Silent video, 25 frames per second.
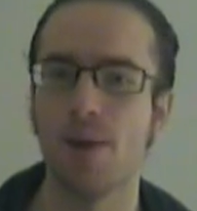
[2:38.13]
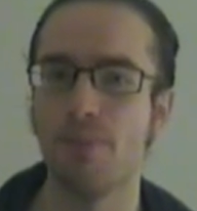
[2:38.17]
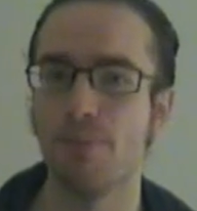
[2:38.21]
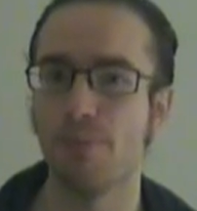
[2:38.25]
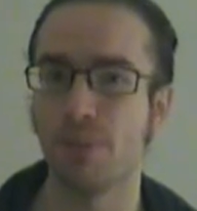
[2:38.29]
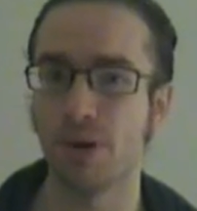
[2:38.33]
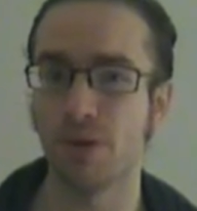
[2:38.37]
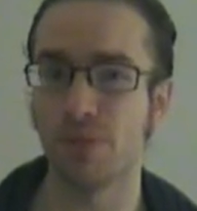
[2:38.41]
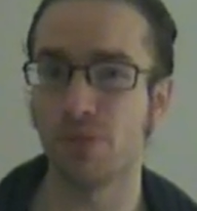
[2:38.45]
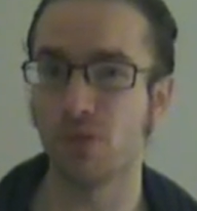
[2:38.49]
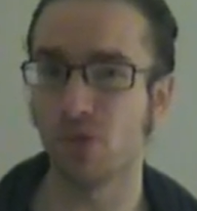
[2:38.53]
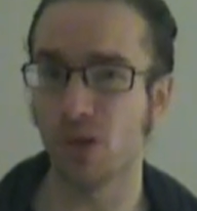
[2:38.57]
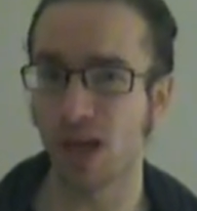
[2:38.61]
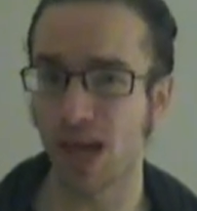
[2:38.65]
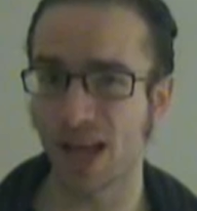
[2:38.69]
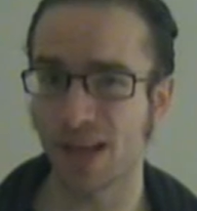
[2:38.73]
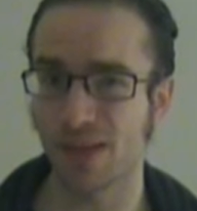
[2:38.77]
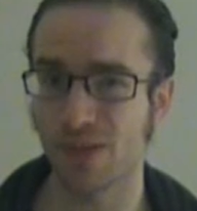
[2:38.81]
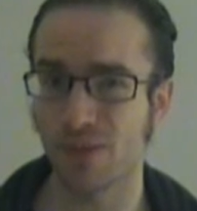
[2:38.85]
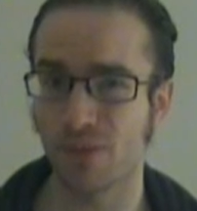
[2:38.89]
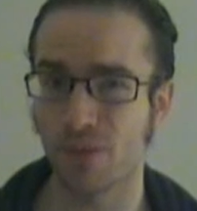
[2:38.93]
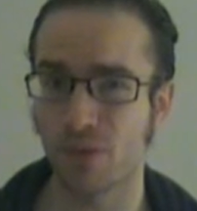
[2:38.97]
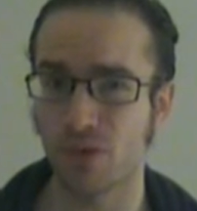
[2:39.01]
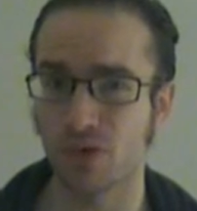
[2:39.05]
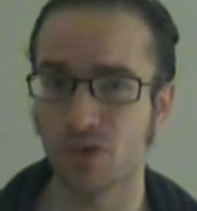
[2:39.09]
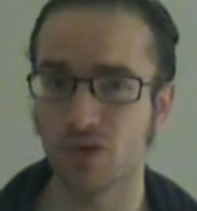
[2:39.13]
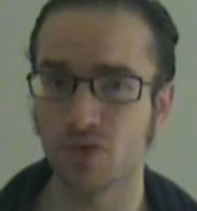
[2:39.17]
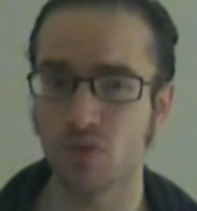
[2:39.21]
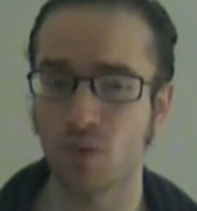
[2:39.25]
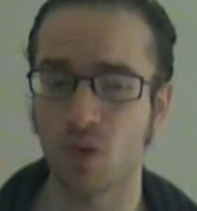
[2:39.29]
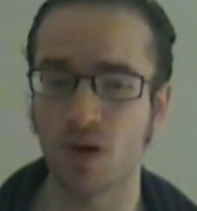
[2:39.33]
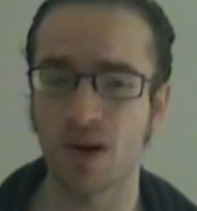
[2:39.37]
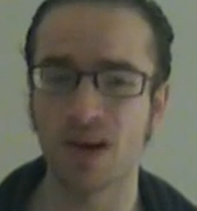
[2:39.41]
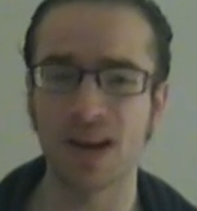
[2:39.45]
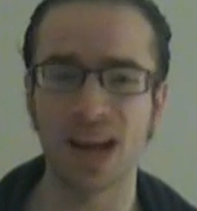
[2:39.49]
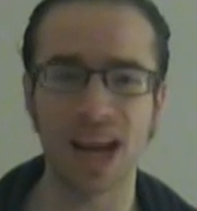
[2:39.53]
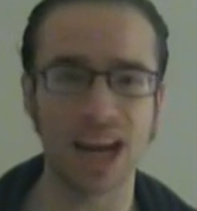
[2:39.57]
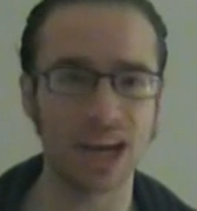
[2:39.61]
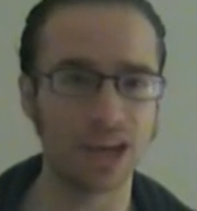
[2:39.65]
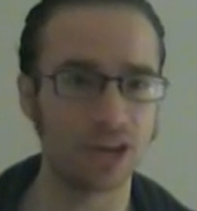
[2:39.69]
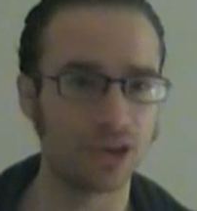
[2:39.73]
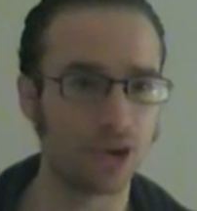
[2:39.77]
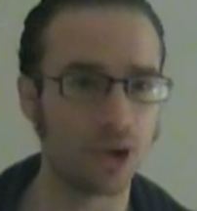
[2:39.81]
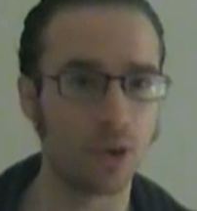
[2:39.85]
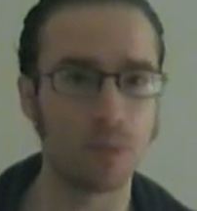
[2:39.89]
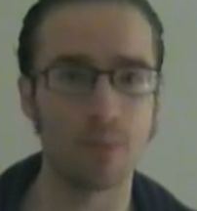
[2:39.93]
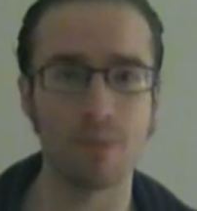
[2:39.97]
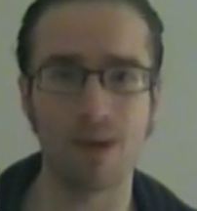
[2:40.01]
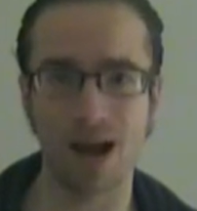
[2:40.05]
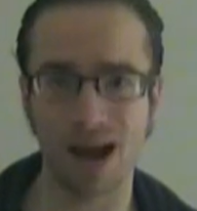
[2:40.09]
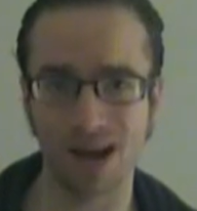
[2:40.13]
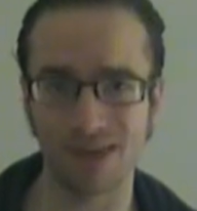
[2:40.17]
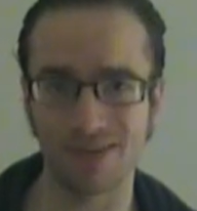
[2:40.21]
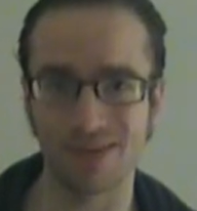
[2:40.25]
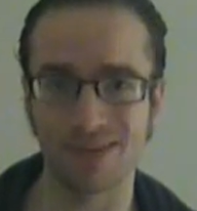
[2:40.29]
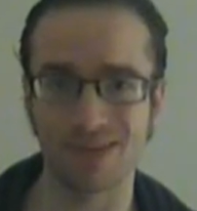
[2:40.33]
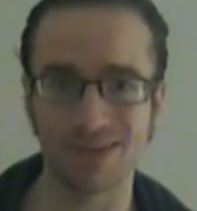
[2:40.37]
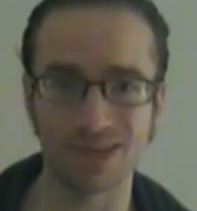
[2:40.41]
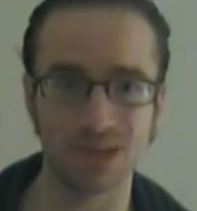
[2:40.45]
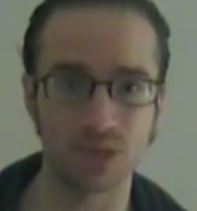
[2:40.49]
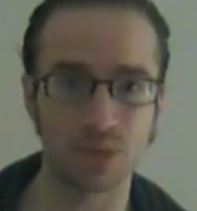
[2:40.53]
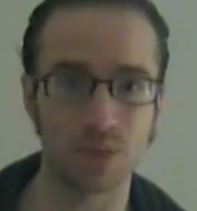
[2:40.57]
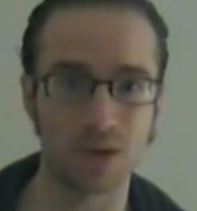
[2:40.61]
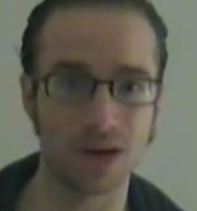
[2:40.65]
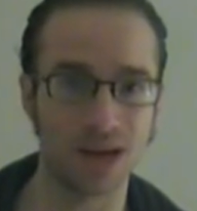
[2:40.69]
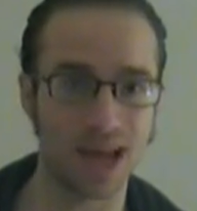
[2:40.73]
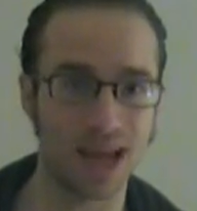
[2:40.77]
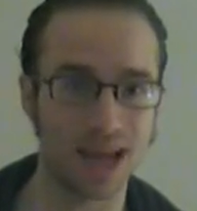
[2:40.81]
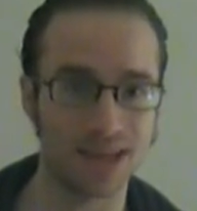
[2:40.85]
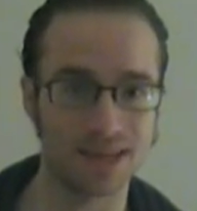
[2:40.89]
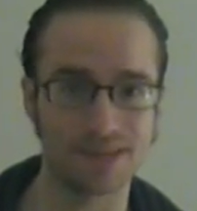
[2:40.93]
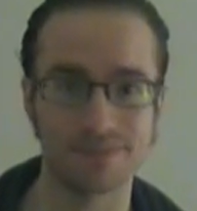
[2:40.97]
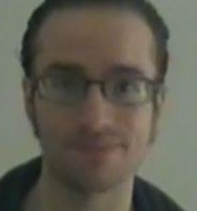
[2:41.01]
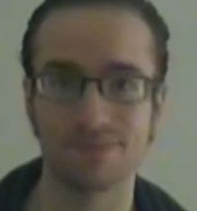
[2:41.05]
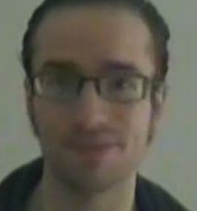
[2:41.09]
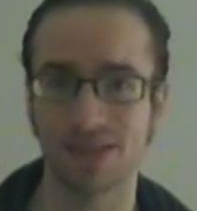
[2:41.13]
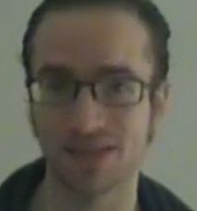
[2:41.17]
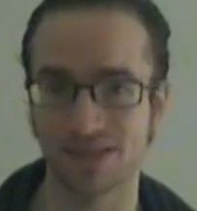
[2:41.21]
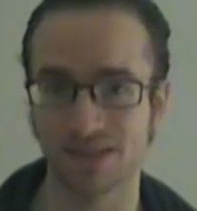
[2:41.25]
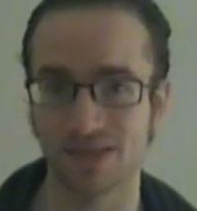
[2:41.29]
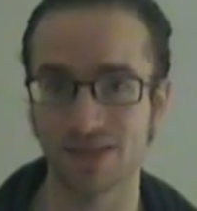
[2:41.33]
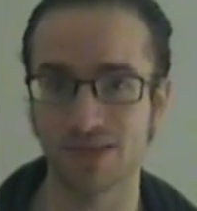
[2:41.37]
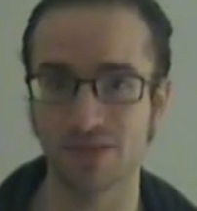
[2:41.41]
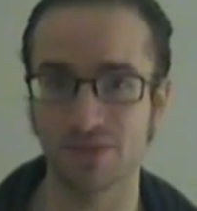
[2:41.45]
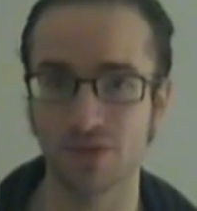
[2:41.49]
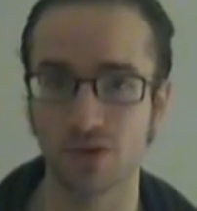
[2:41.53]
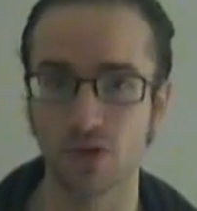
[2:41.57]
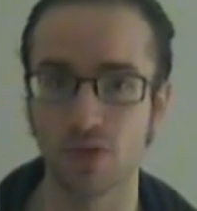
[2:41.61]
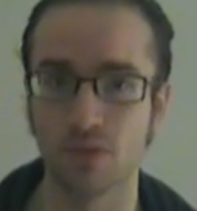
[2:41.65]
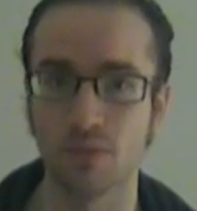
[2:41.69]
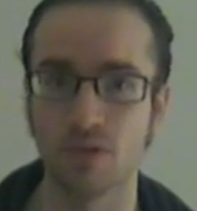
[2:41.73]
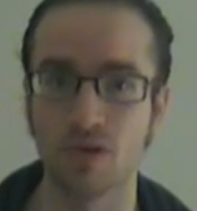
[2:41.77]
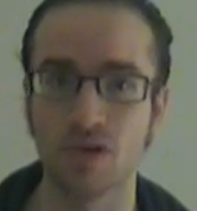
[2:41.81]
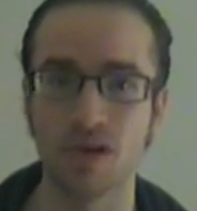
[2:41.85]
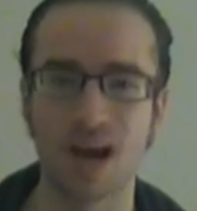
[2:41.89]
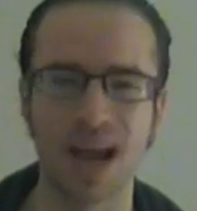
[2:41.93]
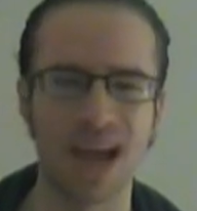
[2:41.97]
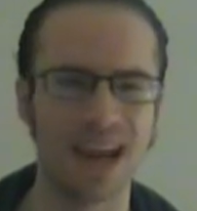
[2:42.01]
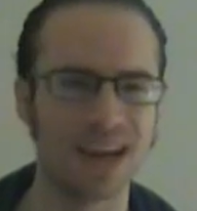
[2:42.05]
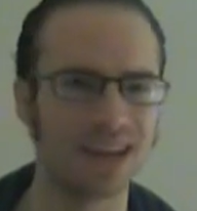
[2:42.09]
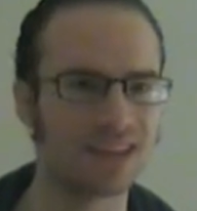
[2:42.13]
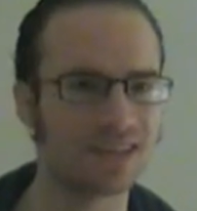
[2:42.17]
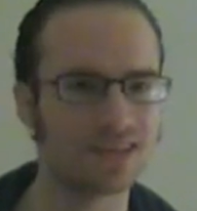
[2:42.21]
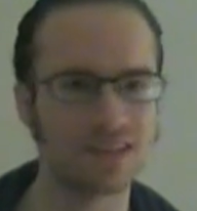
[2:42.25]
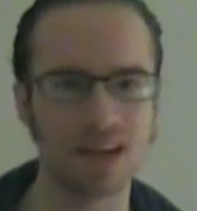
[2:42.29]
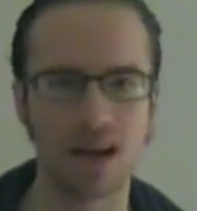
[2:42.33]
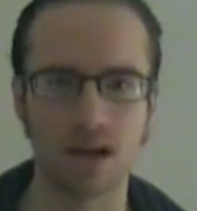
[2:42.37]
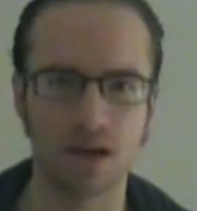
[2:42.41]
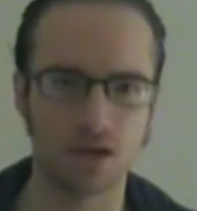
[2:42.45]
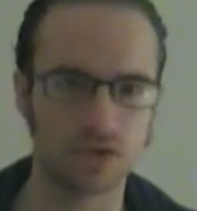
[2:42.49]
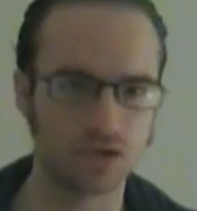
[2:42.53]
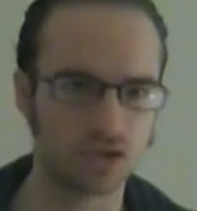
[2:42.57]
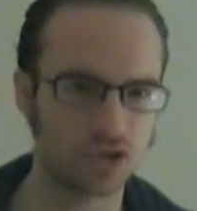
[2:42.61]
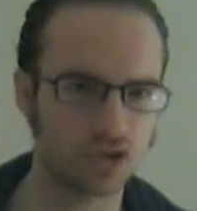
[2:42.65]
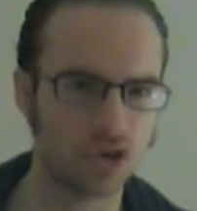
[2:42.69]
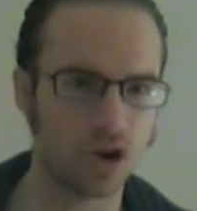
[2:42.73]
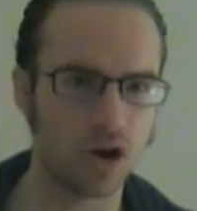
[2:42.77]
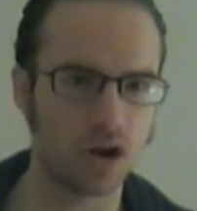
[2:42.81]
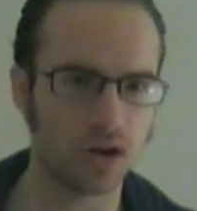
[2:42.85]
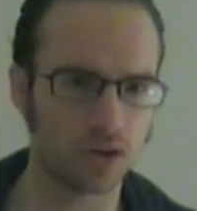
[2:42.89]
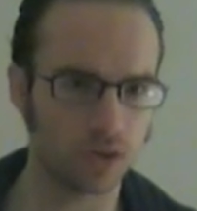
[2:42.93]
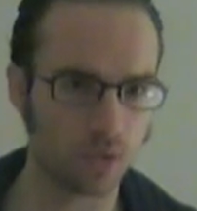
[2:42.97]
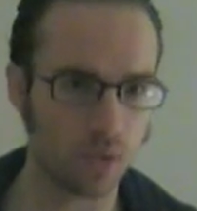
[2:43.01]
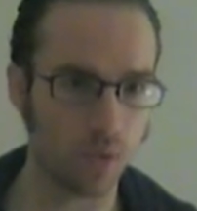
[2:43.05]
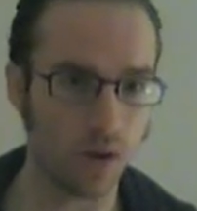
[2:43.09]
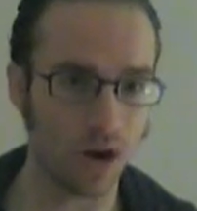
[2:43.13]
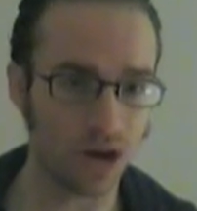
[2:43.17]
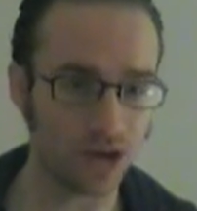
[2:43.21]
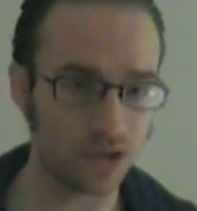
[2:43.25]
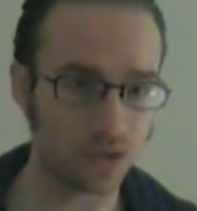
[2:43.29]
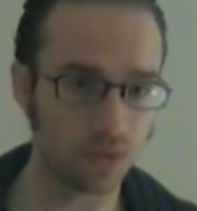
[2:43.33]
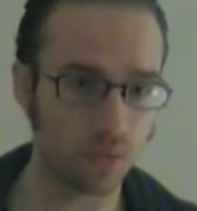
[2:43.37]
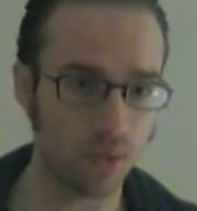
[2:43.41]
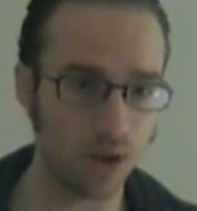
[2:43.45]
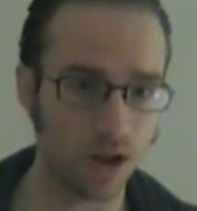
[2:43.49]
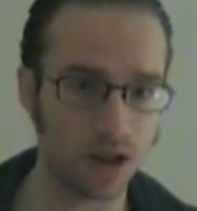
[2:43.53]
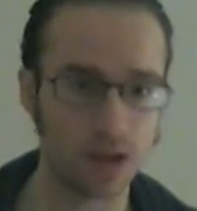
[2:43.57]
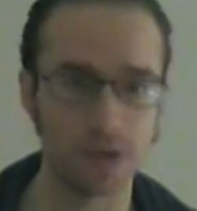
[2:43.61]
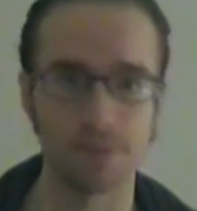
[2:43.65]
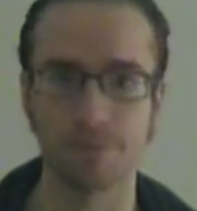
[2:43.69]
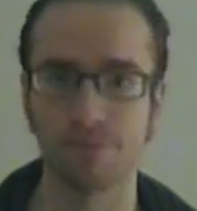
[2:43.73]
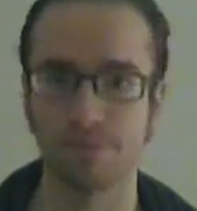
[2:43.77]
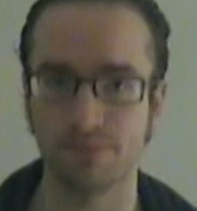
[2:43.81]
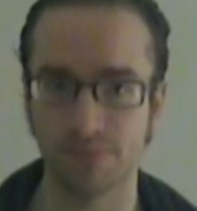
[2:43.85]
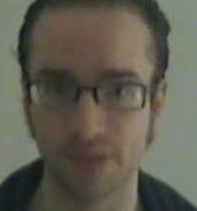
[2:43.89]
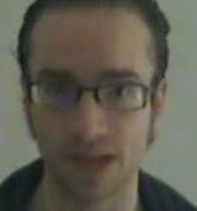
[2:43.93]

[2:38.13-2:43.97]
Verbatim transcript: But if you like the first one and you don't mind that this one has a sense of humor and is not shot quite as well,